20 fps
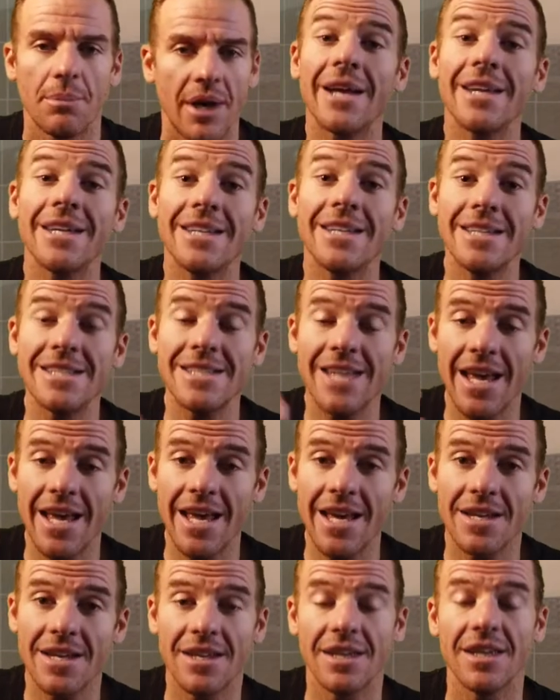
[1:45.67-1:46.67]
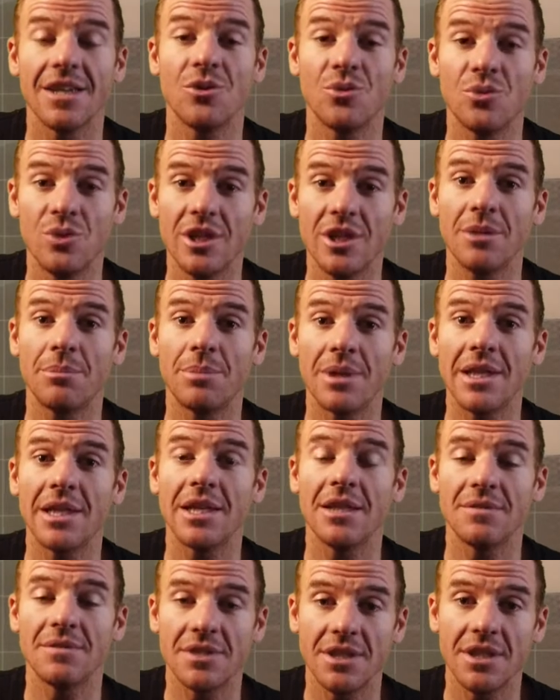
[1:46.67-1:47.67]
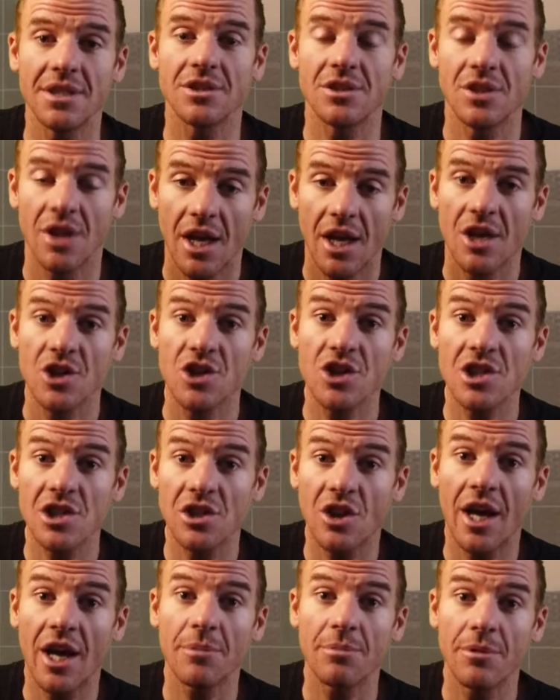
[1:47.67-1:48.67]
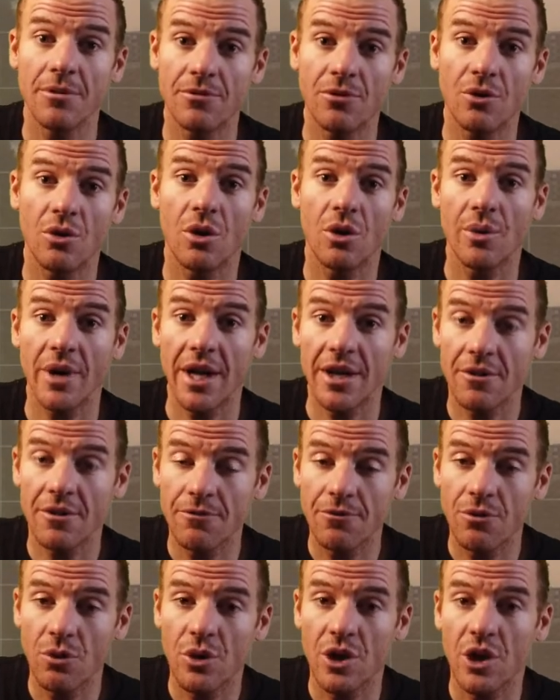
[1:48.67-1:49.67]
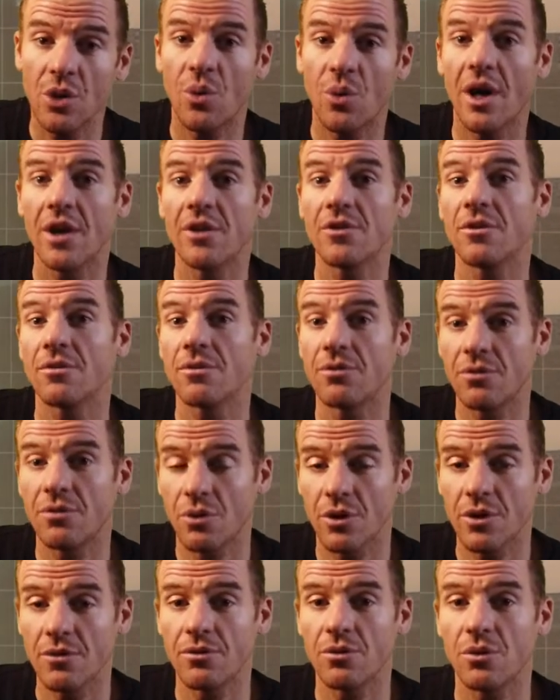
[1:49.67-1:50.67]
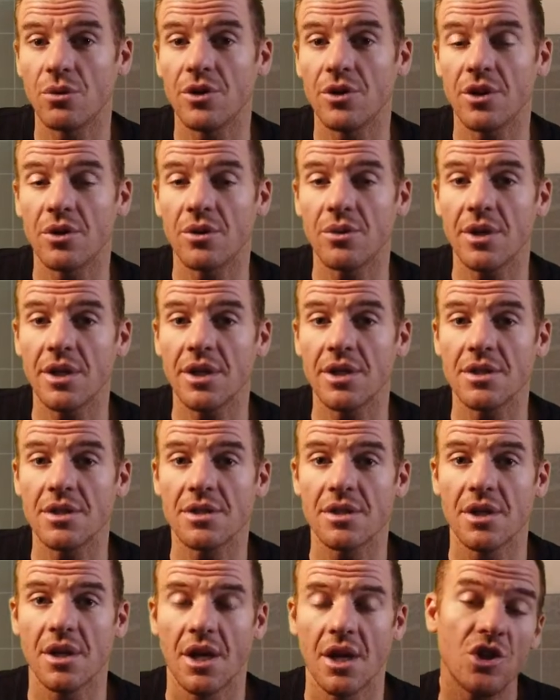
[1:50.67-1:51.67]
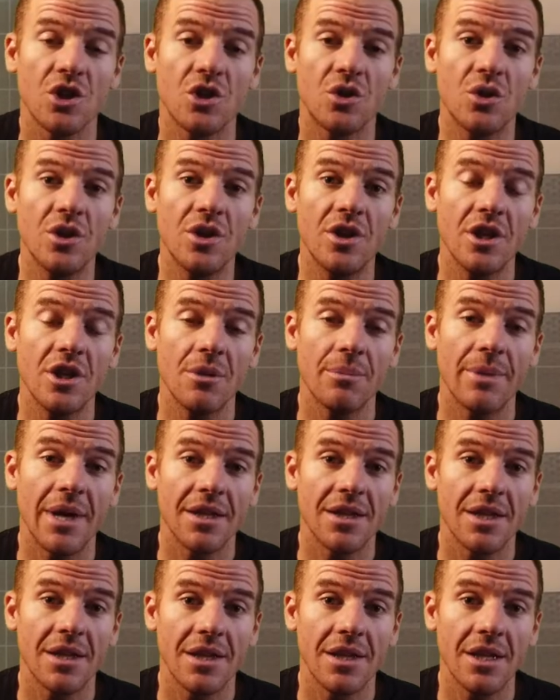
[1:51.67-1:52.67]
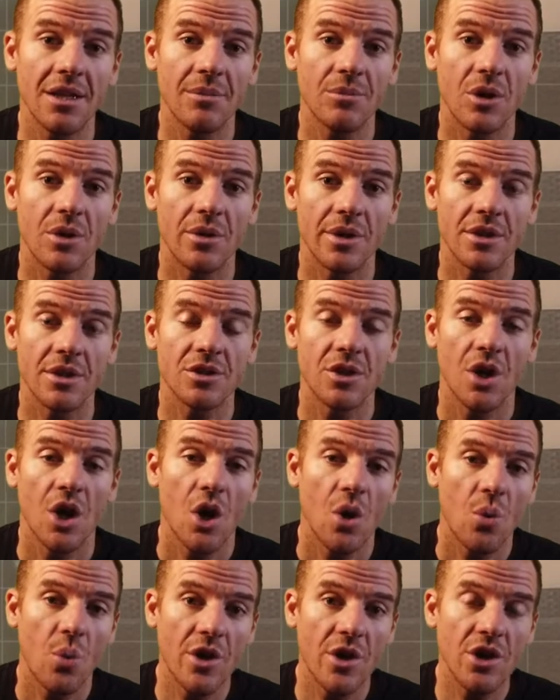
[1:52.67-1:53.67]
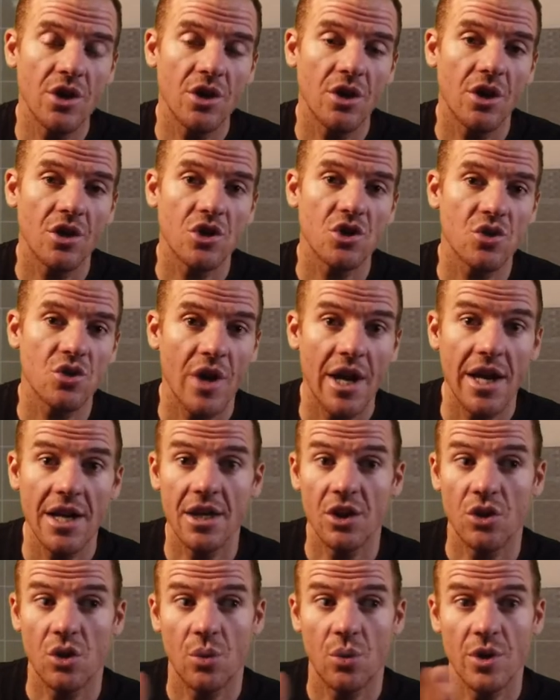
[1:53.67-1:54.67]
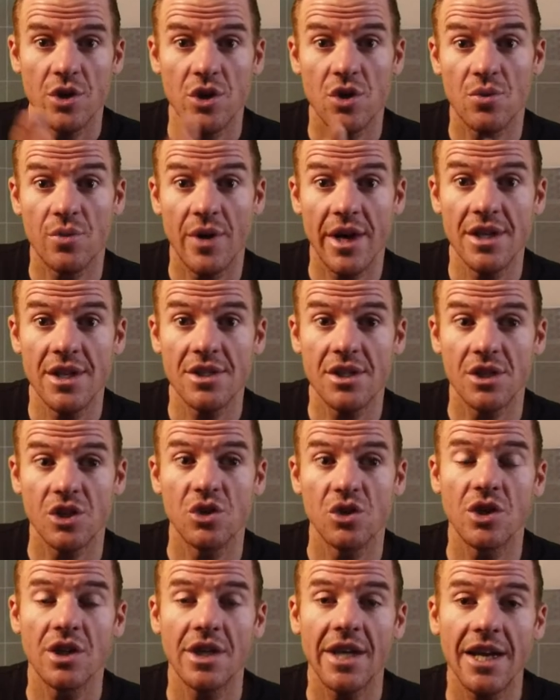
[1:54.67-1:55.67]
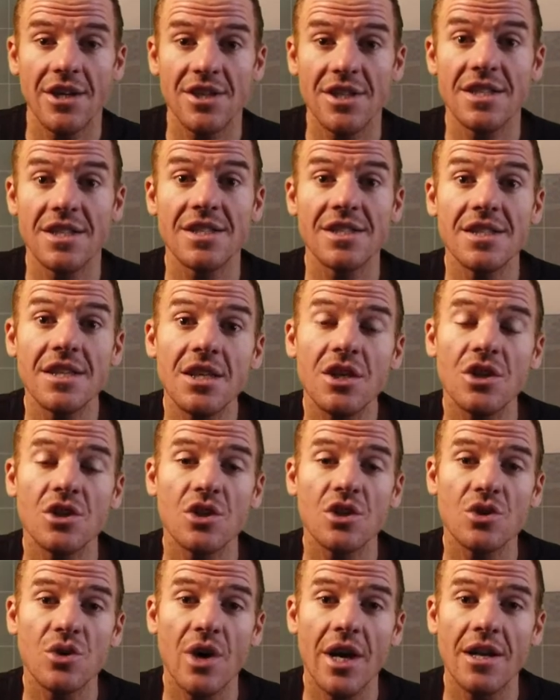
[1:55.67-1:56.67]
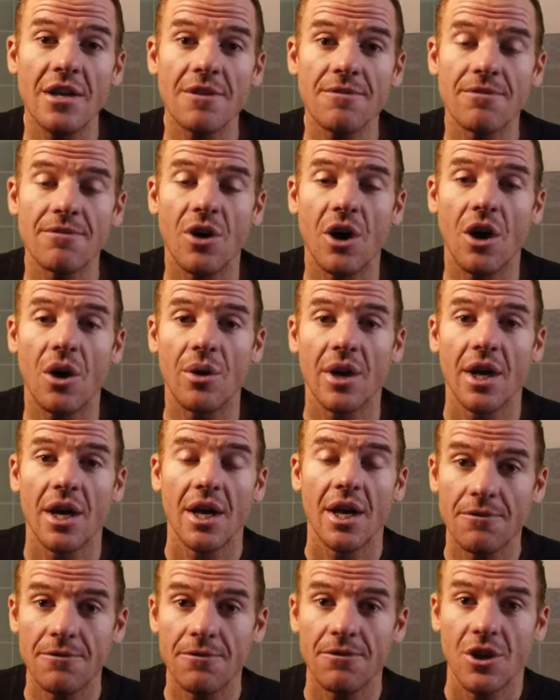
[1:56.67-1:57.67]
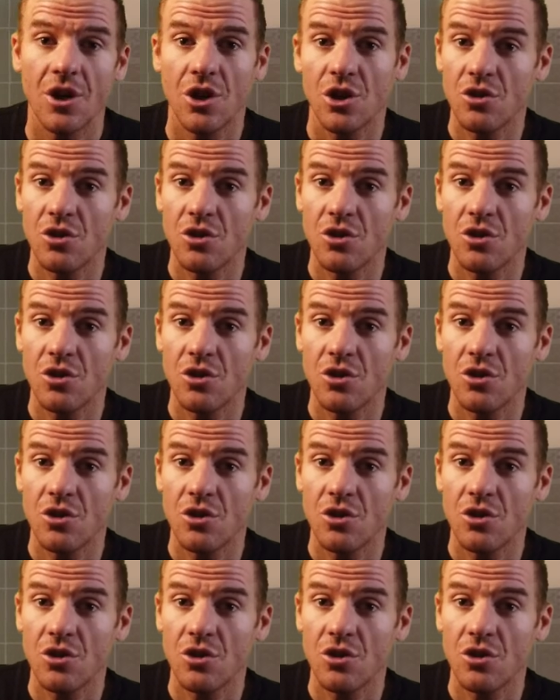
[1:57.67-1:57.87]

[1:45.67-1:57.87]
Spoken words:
but in his head, he really believes he's just like before, around the 41 to 44 degrees. So the good thing about the LEOMO is when you're going training or when you're racing, you can actually see in your training file if